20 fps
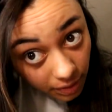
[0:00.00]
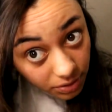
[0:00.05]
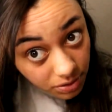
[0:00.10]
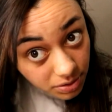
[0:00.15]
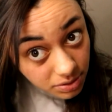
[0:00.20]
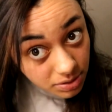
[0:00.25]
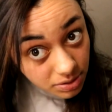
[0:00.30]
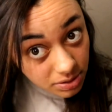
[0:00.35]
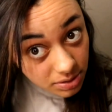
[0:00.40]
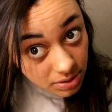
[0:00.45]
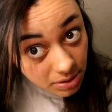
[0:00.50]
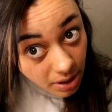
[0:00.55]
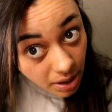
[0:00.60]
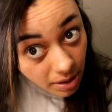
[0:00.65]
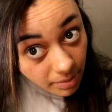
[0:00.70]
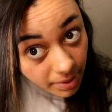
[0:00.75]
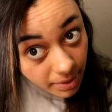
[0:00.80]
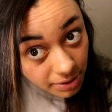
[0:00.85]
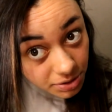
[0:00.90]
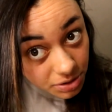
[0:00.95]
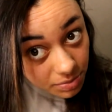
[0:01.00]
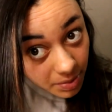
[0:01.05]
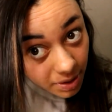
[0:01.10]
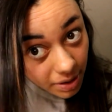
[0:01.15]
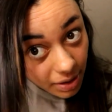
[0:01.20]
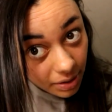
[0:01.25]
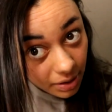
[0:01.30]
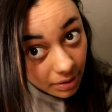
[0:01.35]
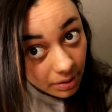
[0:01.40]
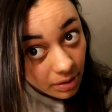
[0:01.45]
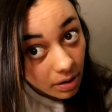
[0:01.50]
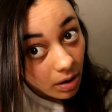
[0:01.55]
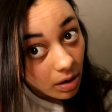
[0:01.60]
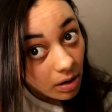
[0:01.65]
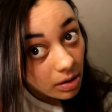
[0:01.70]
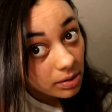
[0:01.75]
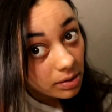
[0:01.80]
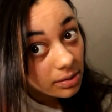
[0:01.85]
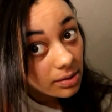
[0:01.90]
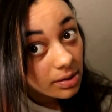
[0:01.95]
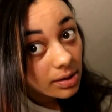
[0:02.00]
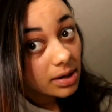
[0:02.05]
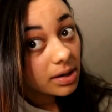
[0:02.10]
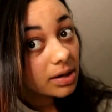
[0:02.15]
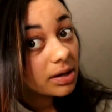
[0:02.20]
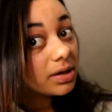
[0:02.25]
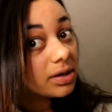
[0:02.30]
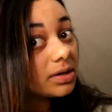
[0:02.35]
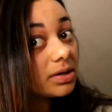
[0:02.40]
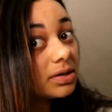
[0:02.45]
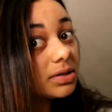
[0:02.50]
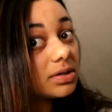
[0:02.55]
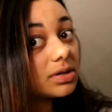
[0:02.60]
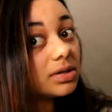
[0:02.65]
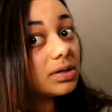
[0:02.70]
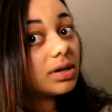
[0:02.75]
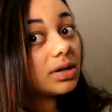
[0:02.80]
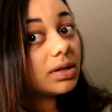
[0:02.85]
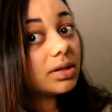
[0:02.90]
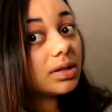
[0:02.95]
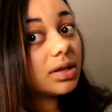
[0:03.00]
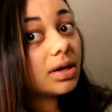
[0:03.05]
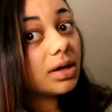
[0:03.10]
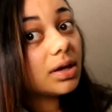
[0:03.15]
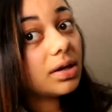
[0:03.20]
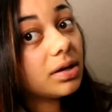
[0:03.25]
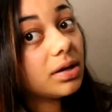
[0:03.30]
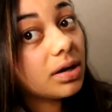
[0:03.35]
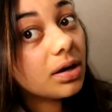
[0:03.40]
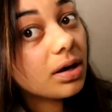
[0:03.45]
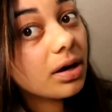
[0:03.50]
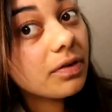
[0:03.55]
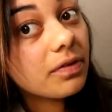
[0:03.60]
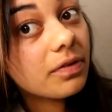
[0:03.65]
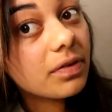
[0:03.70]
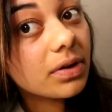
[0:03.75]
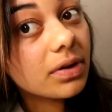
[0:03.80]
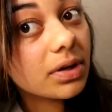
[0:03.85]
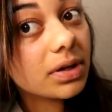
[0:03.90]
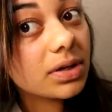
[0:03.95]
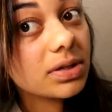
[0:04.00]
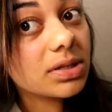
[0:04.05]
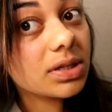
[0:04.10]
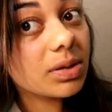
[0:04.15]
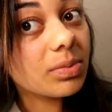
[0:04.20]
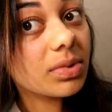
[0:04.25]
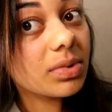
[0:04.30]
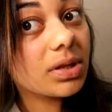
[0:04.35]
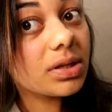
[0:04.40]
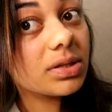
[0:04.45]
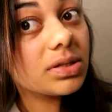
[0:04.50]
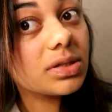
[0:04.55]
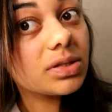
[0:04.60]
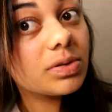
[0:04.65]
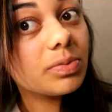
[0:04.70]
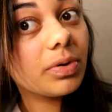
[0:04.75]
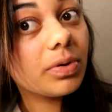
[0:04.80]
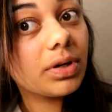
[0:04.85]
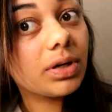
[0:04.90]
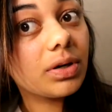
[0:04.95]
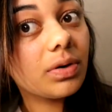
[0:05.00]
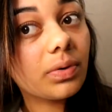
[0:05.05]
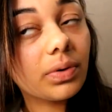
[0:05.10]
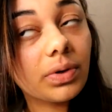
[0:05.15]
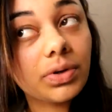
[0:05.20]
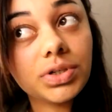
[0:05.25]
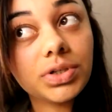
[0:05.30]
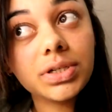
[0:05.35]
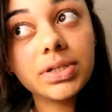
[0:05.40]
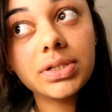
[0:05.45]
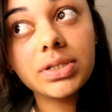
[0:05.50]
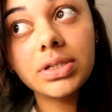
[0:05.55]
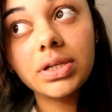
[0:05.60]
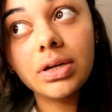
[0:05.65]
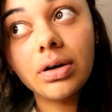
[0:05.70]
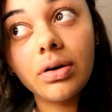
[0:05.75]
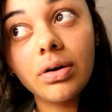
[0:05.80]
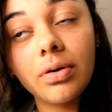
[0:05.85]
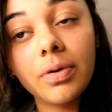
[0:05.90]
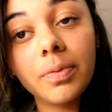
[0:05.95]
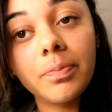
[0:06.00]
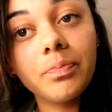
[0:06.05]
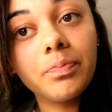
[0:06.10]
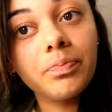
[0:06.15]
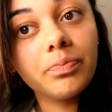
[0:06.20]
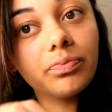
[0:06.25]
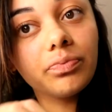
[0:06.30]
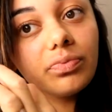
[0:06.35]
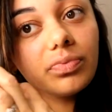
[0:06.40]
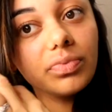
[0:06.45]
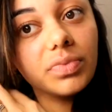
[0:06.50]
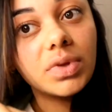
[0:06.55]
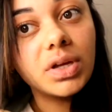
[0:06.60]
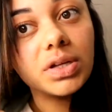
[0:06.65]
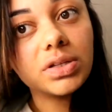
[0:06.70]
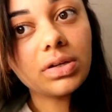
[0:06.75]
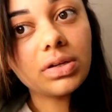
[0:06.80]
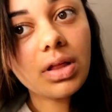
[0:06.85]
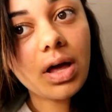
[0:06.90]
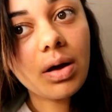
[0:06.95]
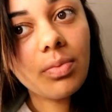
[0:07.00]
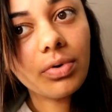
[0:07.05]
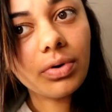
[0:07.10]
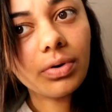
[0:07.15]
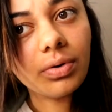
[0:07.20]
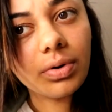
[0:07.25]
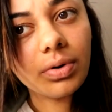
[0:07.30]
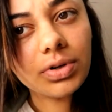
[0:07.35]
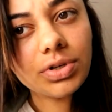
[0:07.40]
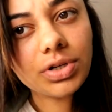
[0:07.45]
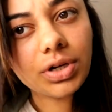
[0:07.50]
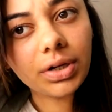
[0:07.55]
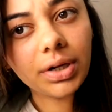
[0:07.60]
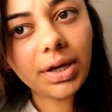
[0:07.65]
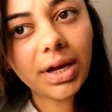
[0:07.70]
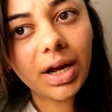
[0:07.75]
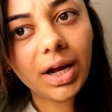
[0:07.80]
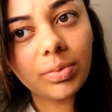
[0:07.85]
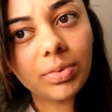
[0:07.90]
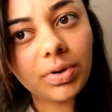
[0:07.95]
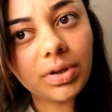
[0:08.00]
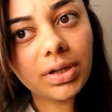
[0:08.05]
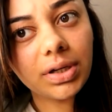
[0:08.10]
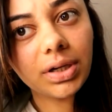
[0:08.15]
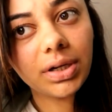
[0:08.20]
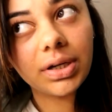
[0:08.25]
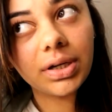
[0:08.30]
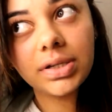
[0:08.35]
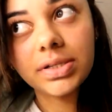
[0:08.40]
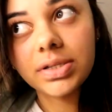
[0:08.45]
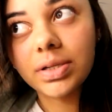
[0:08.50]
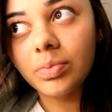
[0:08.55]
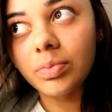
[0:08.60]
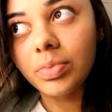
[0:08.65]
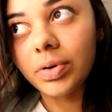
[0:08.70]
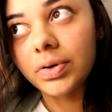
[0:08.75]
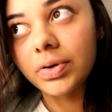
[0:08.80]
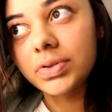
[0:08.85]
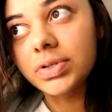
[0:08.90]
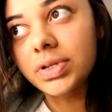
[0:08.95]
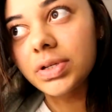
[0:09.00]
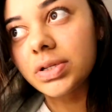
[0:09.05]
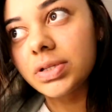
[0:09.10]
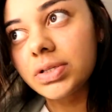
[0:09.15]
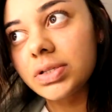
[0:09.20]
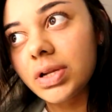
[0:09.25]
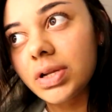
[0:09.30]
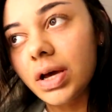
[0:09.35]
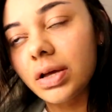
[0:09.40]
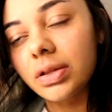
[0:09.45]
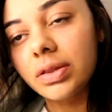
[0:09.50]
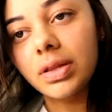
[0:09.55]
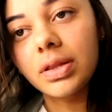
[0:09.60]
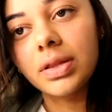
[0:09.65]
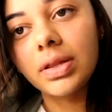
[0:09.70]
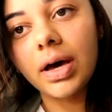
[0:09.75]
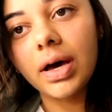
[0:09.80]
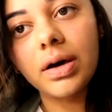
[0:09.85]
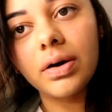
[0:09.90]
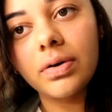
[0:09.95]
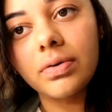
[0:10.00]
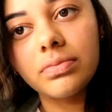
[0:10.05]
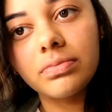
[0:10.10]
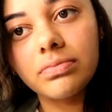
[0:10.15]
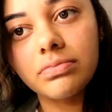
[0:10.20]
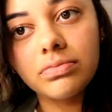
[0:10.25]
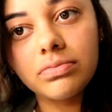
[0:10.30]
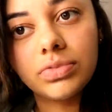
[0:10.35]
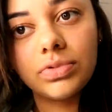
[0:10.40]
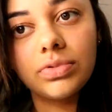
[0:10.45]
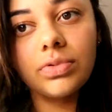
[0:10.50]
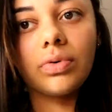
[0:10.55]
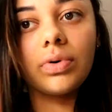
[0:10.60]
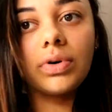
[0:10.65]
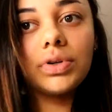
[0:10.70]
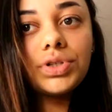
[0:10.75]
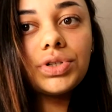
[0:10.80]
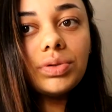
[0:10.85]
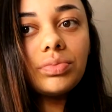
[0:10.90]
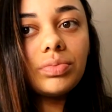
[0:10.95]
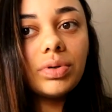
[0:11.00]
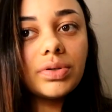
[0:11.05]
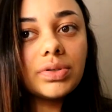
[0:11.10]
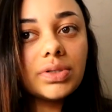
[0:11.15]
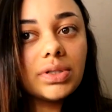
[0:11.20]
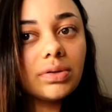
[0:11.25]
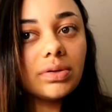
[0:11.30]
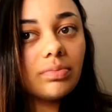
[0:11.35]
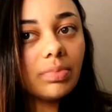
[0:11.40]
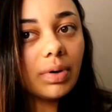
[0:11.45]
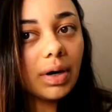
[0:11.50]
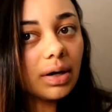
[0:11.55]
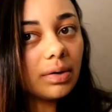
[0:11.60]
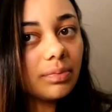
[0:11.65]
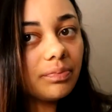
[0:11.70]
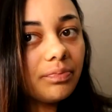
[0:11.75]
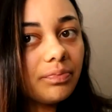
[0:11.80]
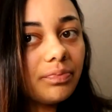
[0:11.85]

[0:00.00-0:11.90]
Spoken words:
like just does not match my hair at all. And then I feel like some of this is pretty orangey still. It's a lot more orange on camera than it is in person. It's not that orange in person, but